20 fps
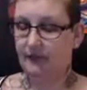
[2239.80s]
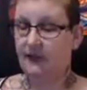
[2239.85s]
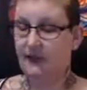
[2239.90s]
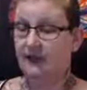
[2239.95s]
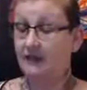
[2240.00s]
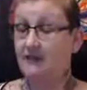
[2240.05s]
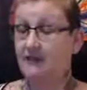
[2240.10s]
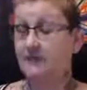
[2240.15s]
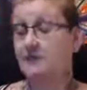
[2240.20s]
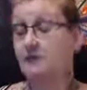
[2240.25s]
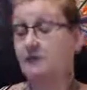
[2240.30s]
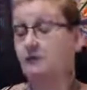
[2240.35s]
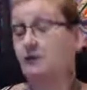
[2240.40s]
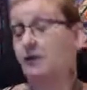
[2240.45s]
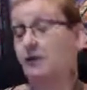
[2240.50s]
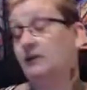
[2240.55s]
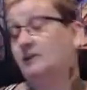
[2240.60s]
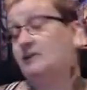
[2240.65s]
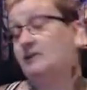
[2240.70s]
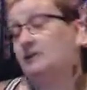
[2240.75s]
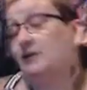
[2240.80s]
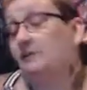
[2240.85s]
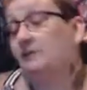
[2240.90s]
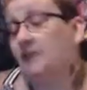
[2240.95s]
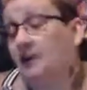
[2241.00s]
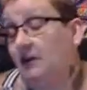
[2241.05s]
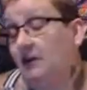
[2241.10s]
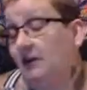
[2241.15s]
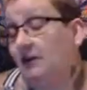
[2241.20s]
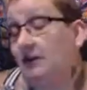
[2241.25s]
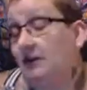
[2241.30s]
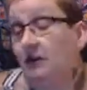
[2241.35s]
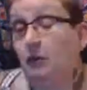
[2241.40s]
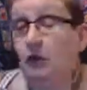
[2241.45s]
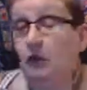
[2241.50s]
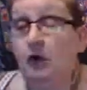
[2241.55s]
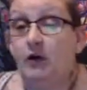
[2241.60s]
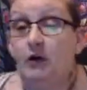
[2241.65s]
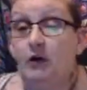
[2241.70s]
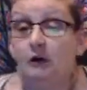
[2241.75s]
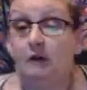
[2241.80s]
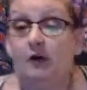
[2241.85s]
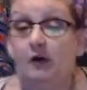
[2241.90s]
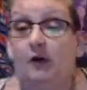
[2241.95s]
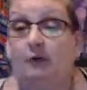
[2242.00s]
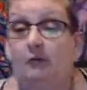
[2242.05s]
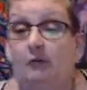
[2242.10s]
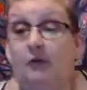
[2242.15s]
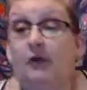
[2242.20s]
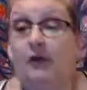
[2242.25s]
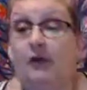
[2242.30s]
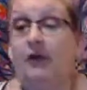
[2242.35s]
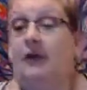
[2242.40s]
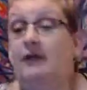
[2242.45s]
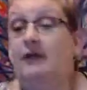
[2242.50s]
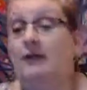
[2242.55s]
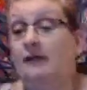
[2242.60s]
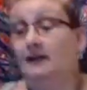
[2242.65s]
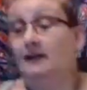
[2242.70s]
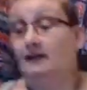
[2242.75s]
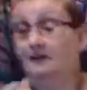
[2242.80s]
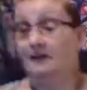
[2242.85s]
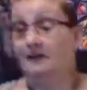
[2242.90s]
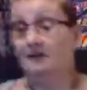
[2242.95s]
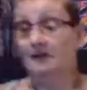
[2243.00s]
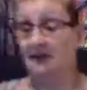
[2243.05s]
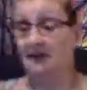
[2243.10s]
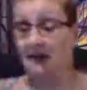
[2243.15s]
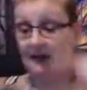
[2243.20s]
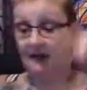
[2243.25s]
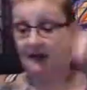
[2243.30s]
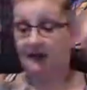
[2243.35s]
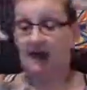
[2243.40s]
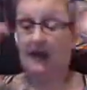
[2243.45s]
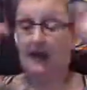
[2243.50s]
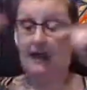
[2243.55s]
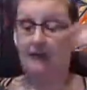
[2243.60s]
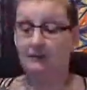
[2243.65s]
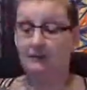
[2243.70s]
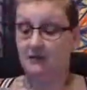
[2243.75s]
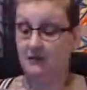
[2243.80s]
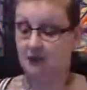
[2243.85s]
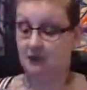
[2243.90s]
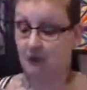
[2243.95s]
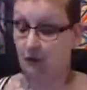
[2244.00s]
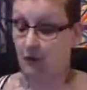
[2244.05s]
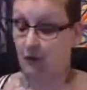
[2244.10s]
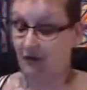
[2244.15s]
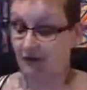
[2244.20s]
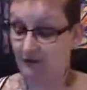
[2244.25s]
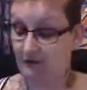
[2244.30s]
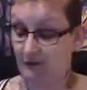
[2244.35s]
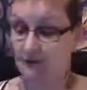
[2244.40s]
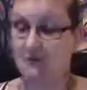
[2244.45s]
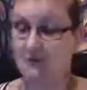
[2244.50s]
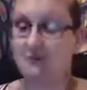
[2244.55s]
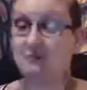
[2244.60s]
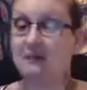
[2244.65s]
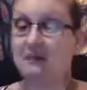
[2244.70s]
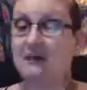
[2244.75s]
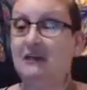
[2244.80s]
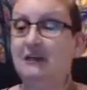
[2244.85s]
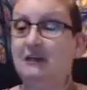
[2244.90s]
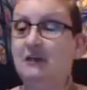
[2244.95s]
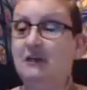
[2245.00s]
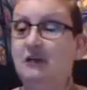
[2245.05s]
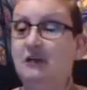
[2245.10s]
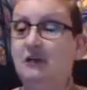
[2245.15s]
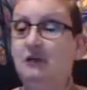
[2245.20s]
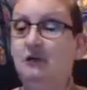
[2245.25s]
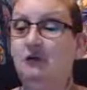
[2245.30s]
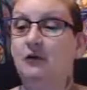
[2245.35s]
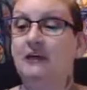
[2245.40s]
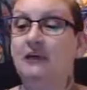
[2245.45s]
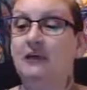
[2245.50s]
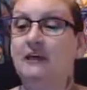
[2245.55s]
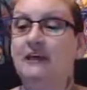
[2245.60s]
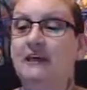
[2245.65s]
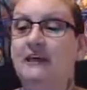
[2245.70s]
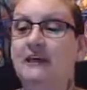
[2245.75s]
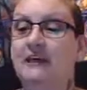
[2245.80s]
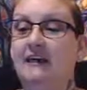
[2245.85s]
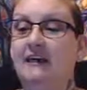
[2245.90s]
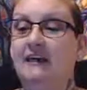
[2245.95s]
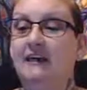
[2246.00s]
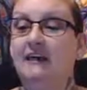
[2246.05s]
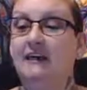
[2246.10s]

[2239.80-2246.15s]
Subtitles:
This is really something you've been worried about, Brianna, because I'm getting the hamster wheel, which means you're really